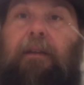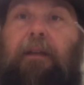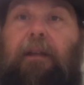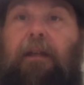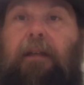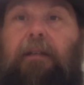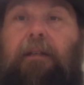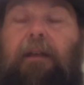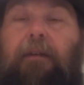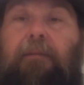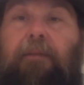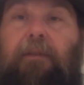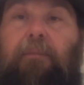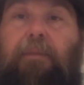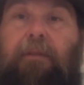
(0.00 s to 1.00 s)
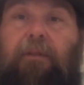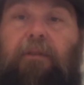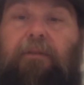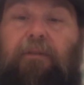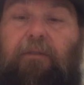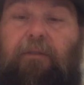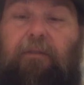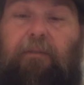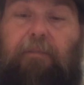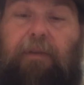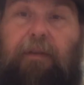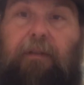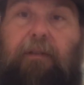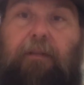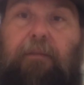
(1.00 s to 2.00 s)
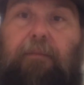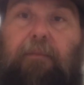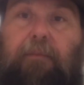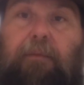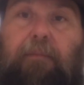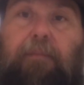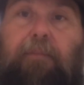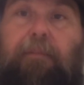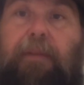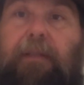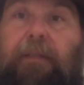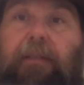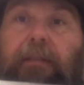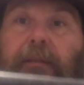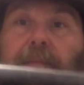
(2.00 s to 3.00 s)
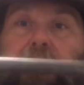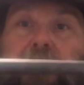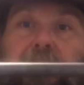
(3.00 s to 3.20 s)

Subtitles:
lot of times they'll put those two little pieces up and